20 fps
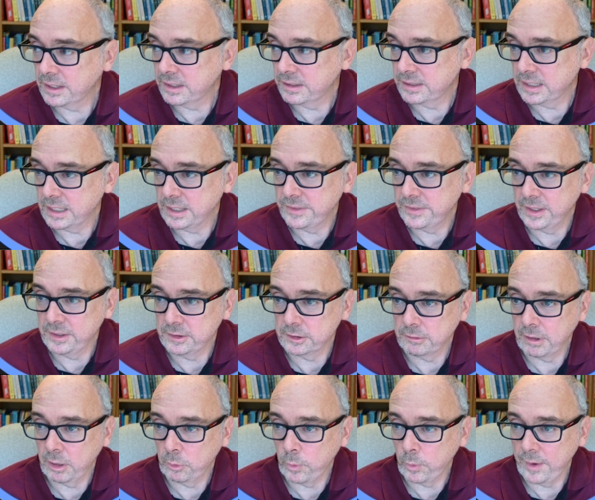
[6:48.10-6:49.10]
I can see
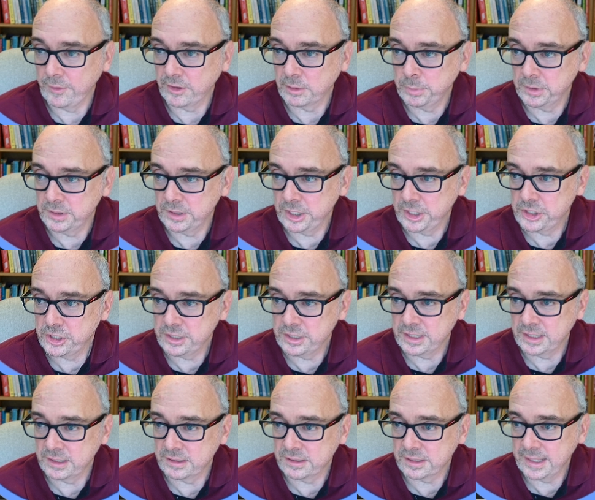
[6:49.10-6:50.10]
things around where it's
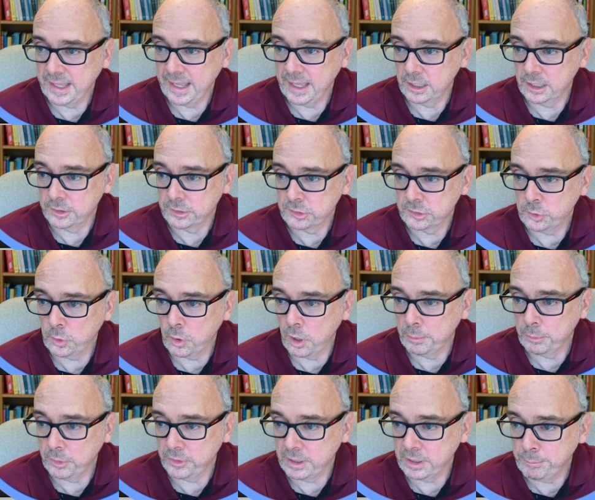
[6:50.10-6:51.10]
positioned, its scale and
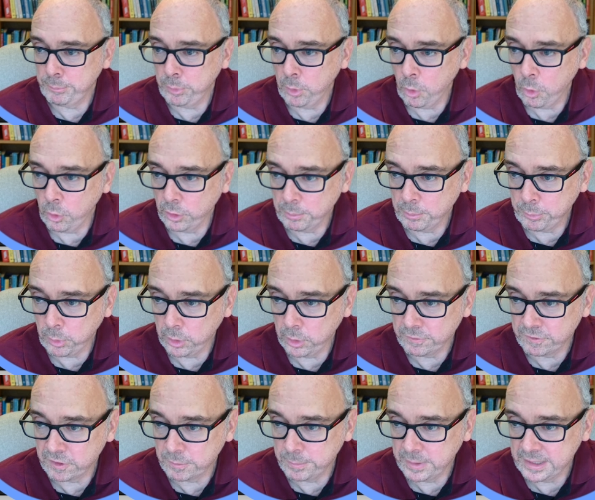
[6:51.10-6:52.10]
so on. But the important
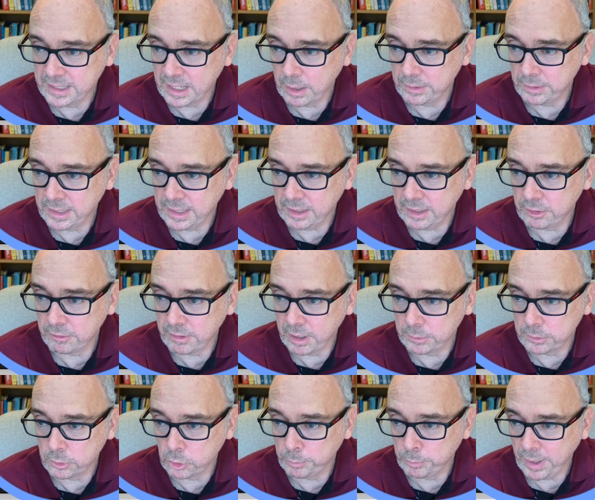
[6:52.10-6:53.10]
point for me down here
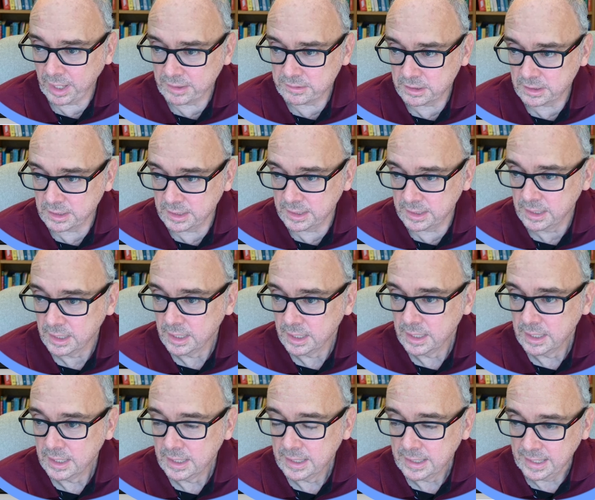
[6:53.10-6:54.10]
around opacity
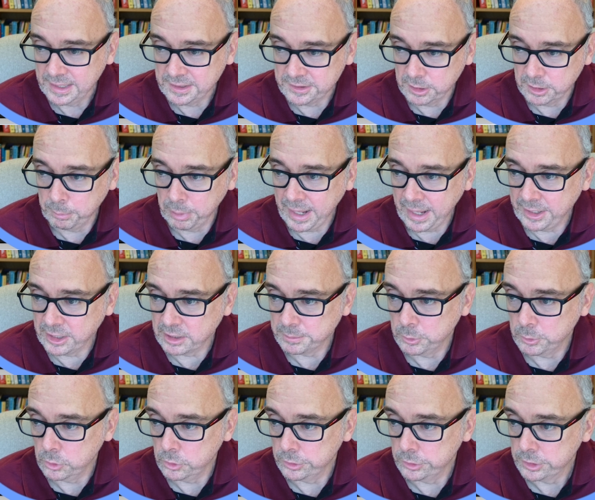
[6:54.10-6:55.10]
is the
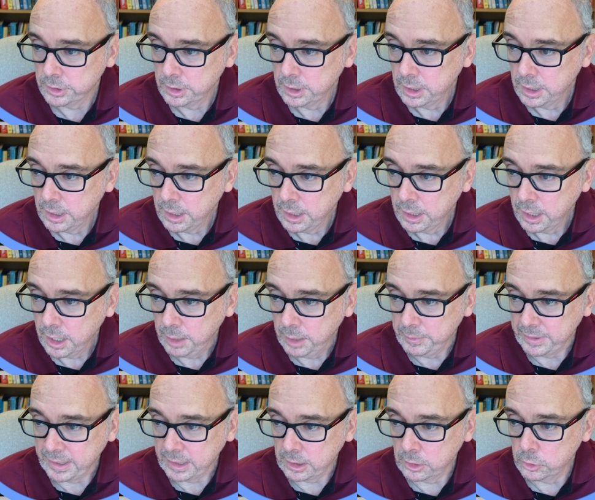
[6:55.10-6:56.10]
blend mode.
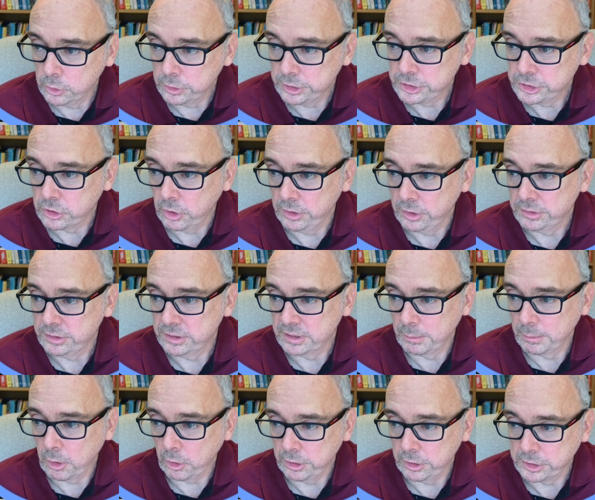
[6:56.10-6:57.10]
And we get a load of
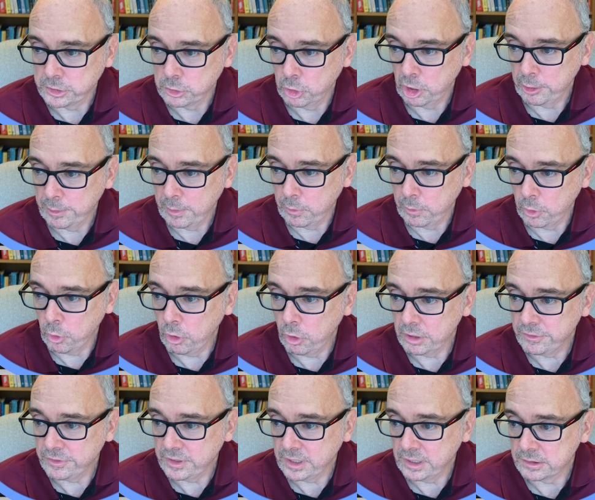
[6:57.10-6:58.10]
choices. I'm not going to talk about what
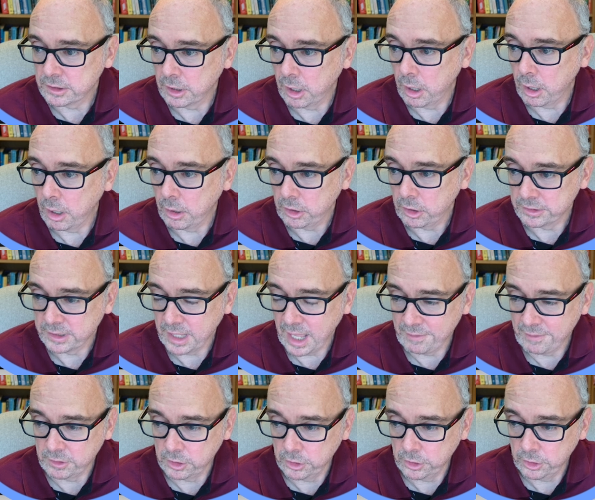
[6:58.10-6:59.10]
all of these are because
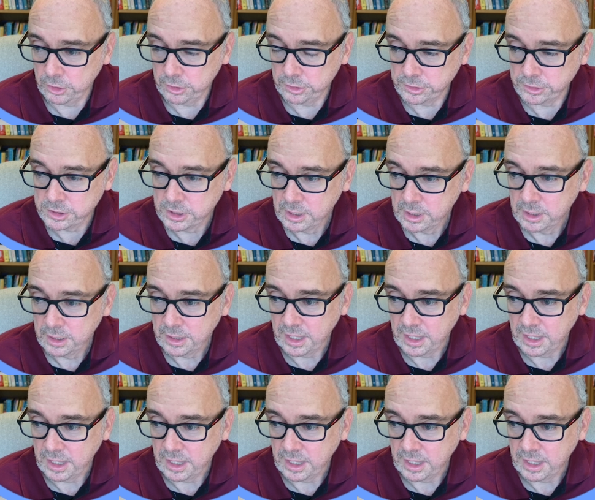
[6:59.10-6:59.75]
I've learned